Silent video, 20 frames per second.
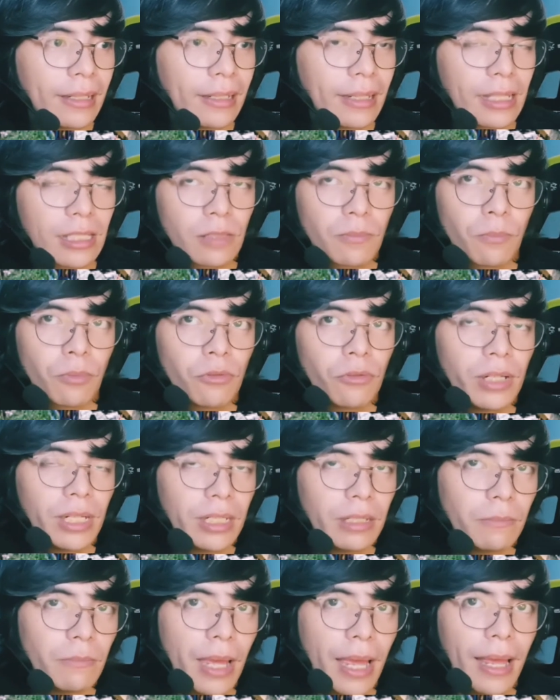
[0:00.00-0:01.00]
that's
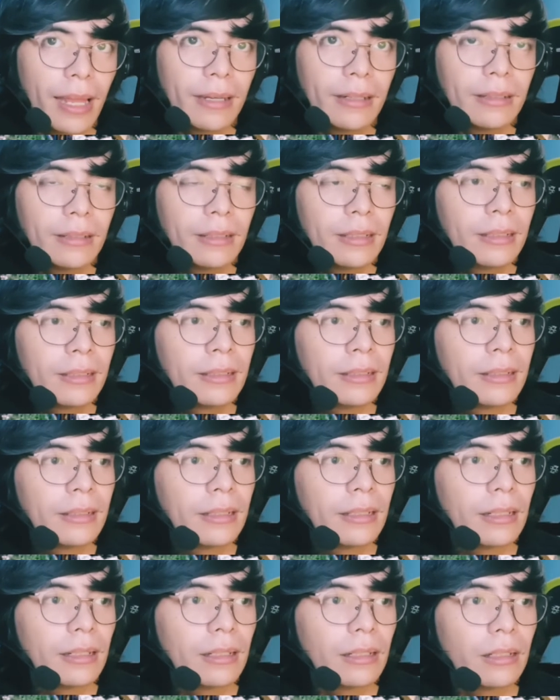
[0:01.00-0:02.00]
pre-demand,
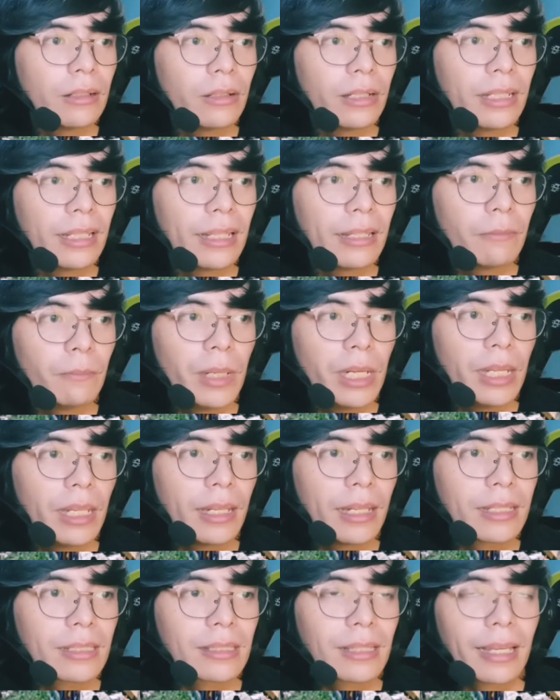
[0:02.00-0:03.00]

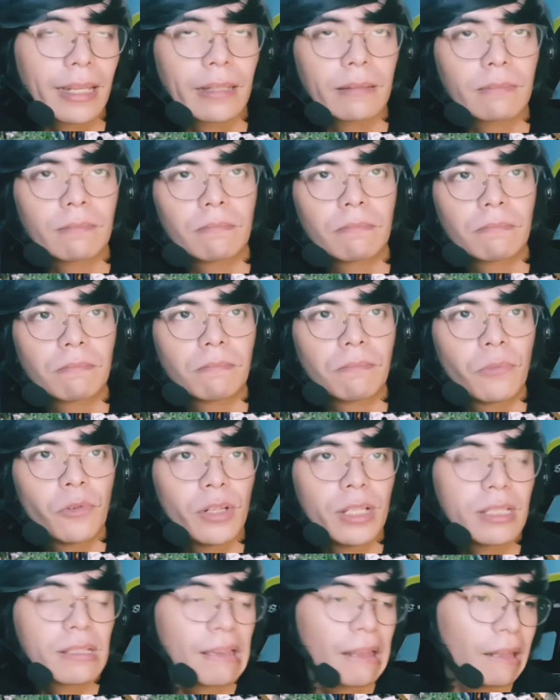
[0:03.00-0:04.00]
meaning it's like
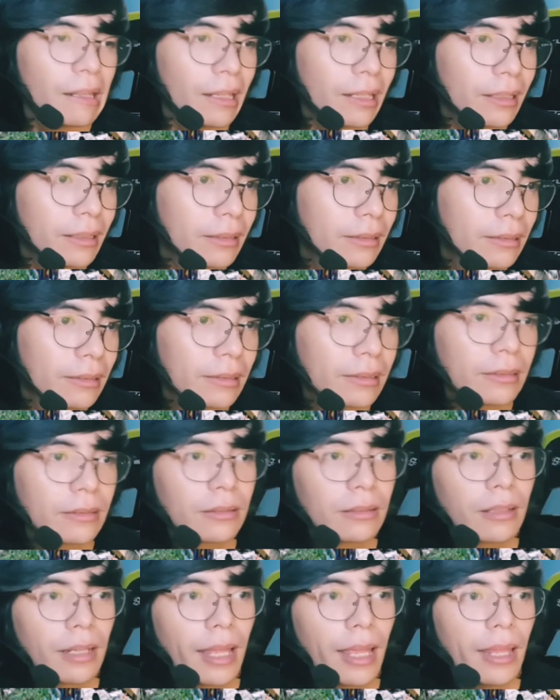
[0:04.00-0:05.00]
pre-selling,
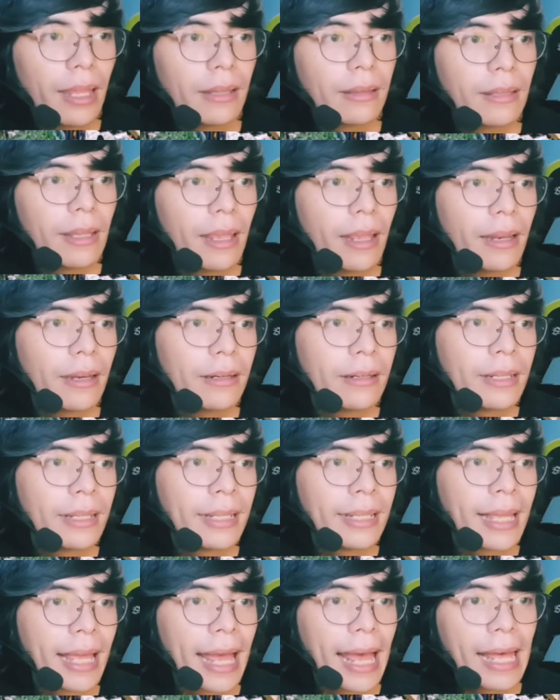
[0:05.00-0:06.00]
and then
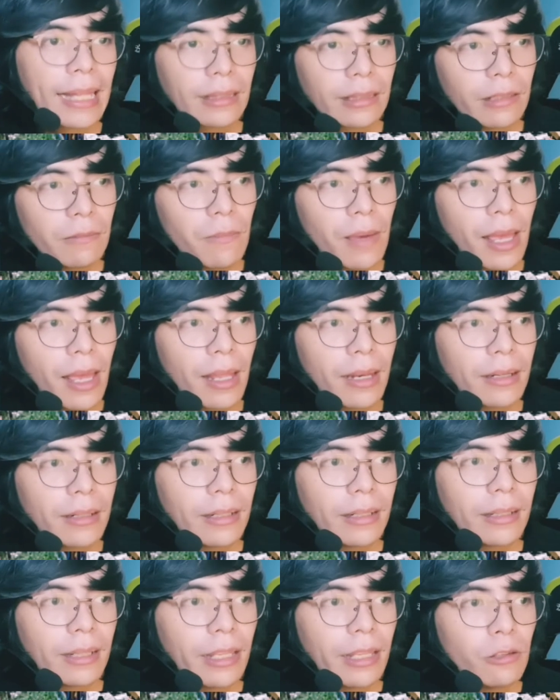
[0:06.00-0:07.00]
at
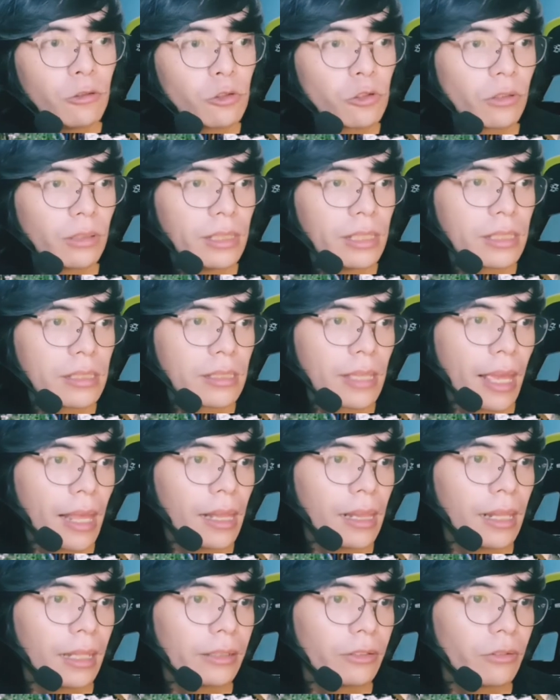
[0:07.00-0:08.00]
demand, they usually
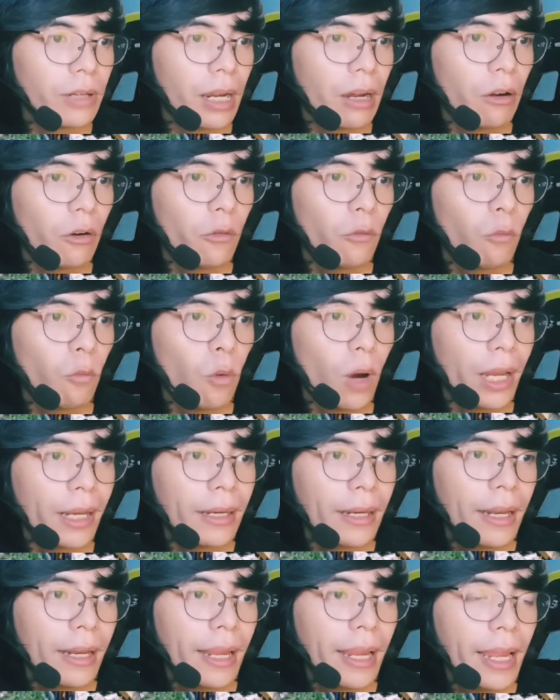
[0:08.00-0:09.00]
sell at around what?
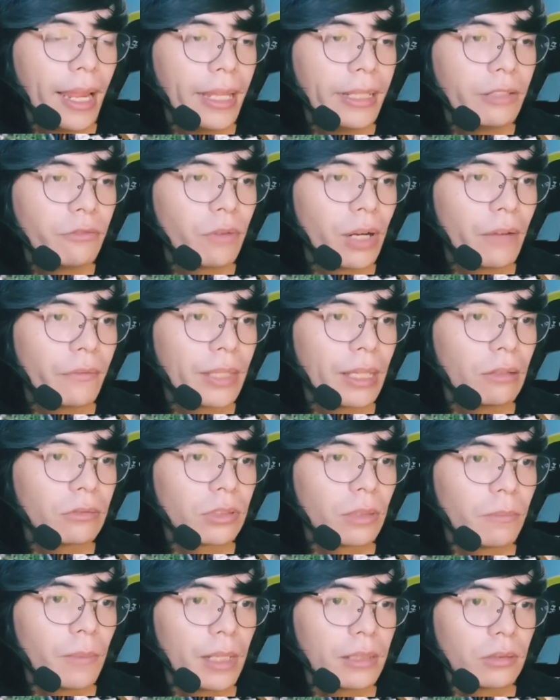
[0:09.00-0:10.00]

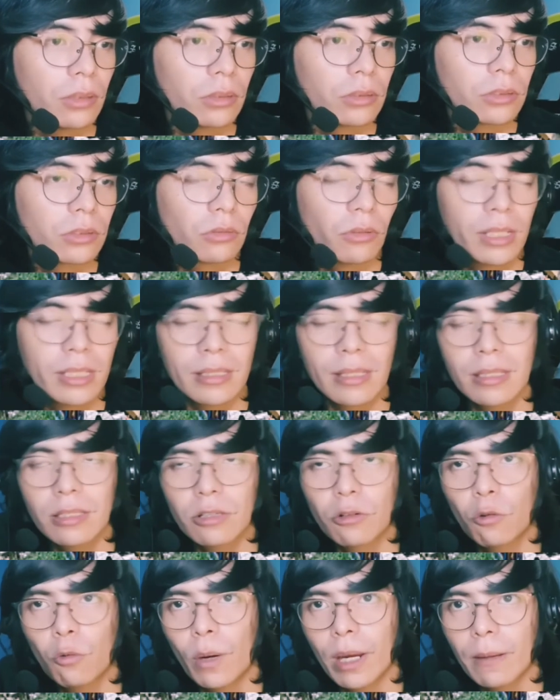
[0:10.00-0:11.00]
85,000 pesos. So it's
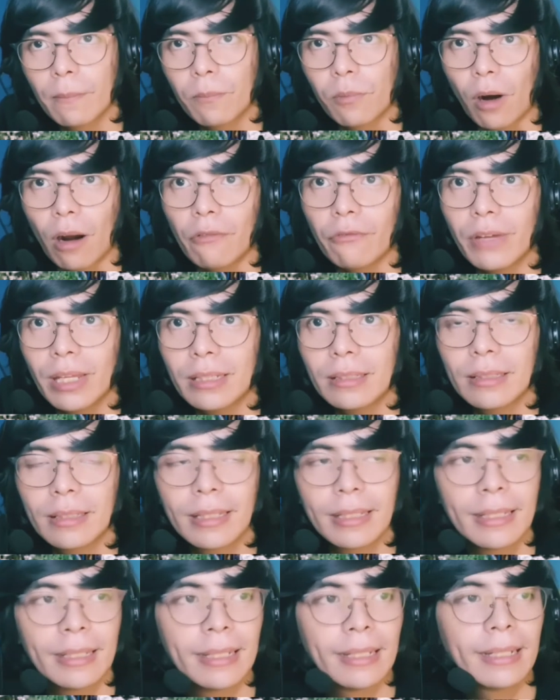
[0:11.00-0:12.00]
quick profit.
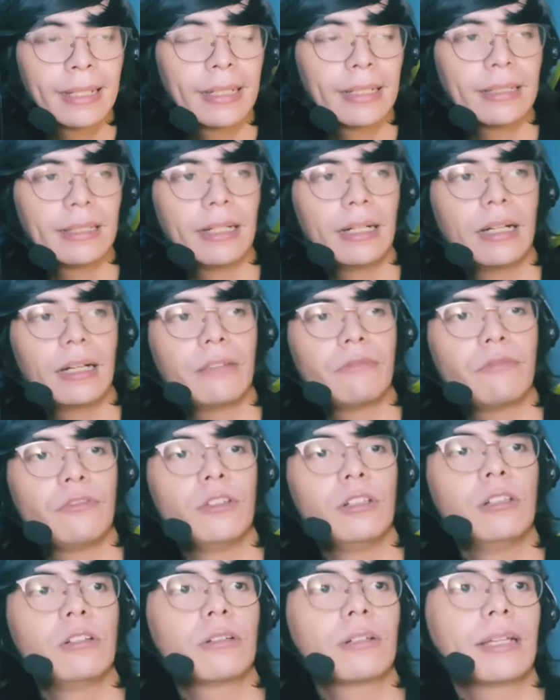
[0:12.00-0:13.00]
If
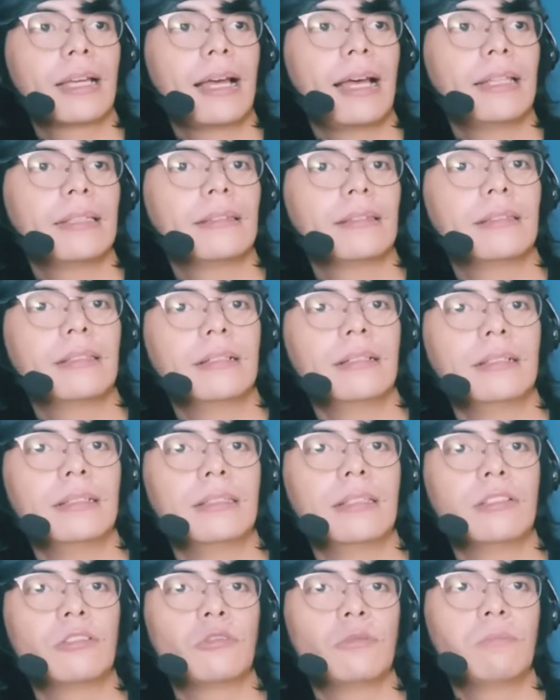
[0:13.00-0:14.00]
you look at
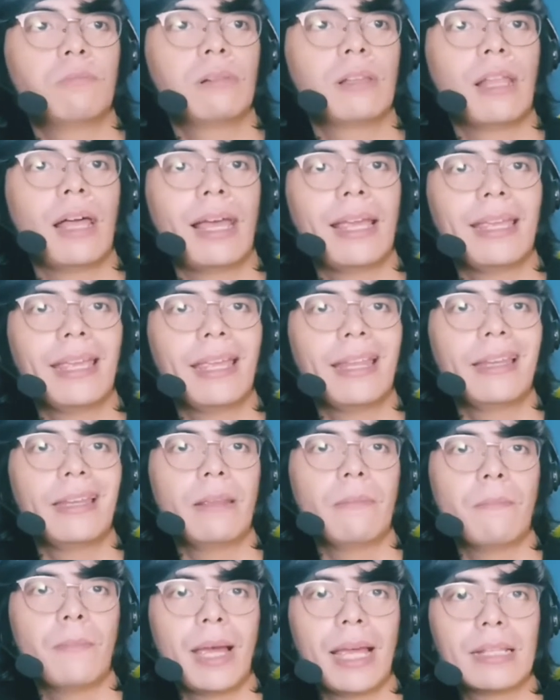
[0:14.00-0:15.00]
the supply and
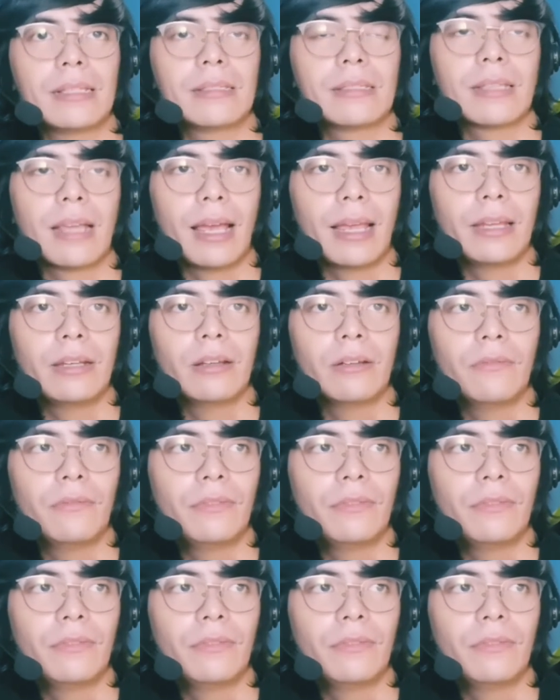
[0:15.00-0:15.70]
demand side of